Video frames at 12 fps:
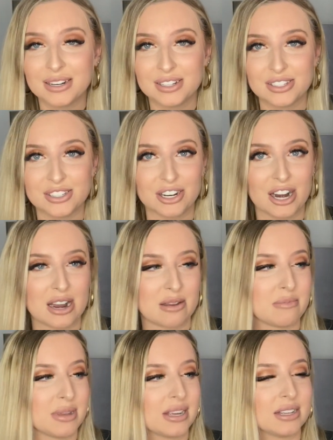
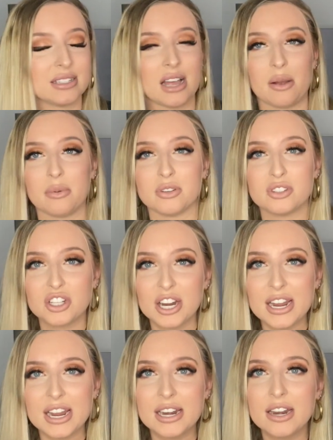Instagram because I will
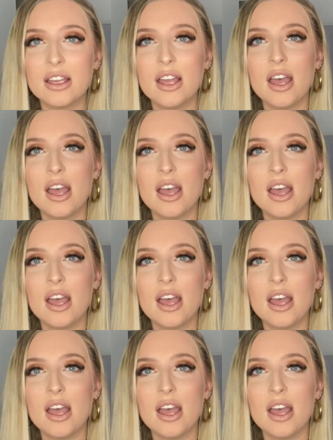trade.